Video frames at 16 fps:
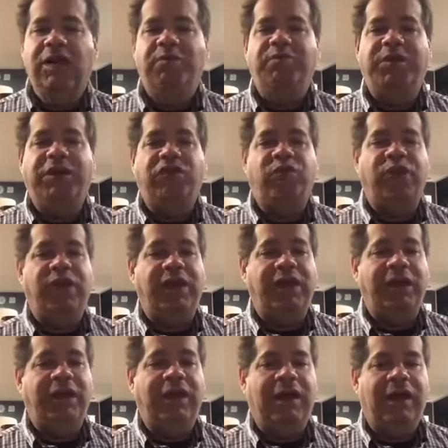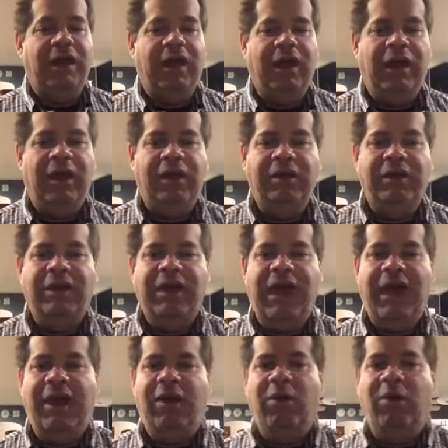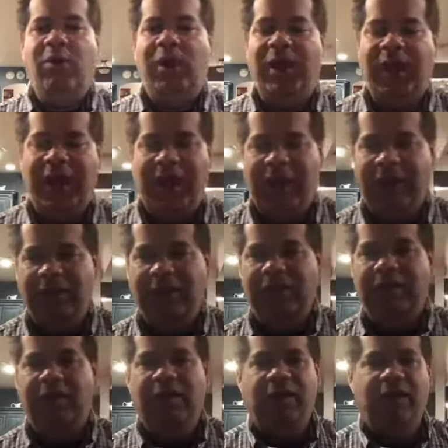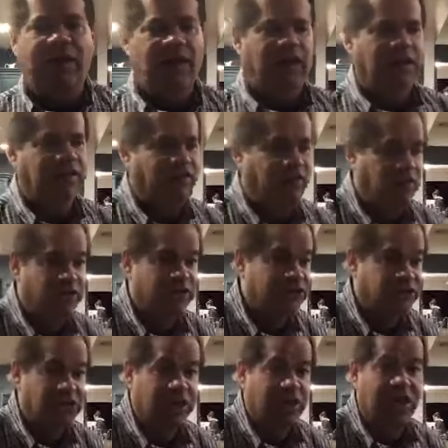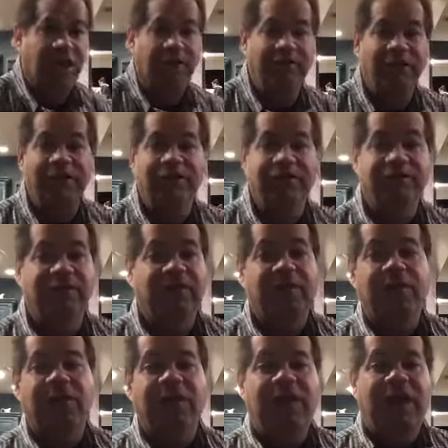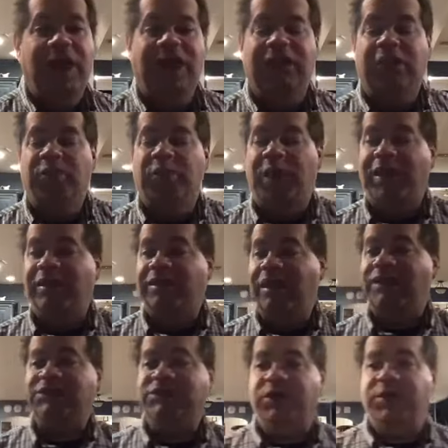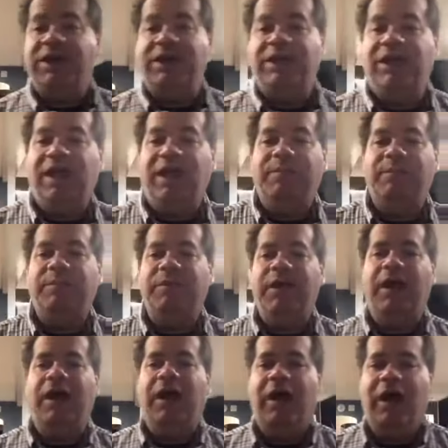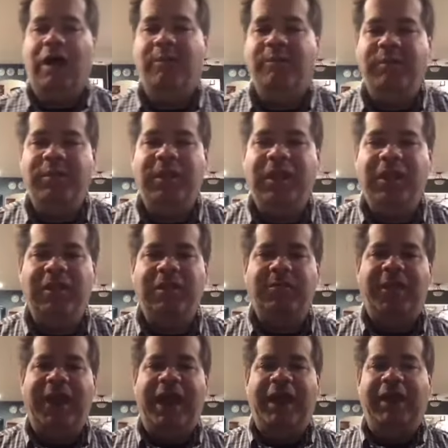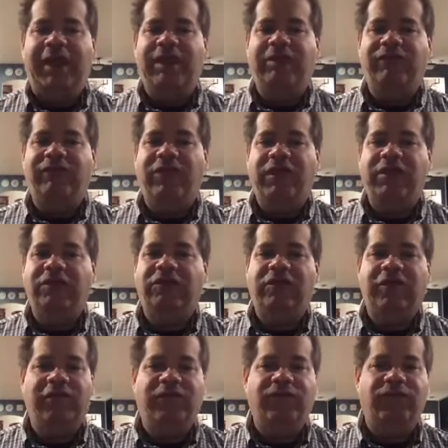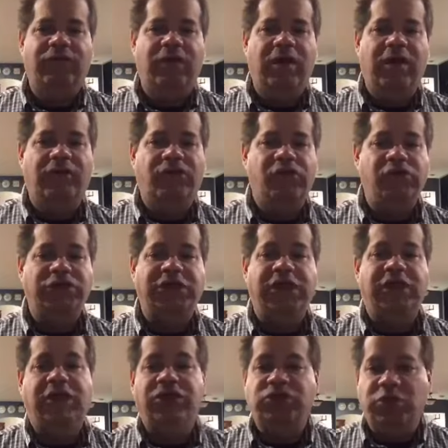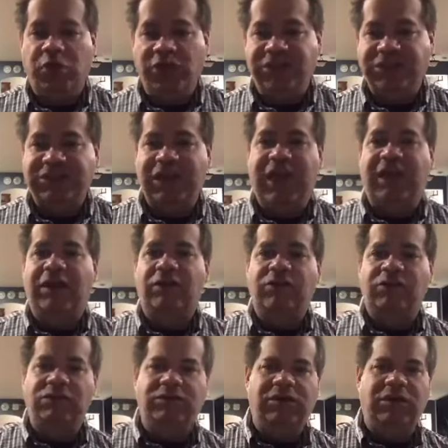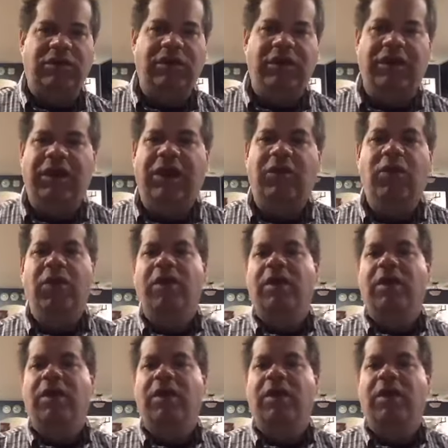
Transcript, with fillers: between uh, now and uh, the 4th of July because at the rate things are heating up um, in the back end of things of, of who's going to control the Senate, who, you know,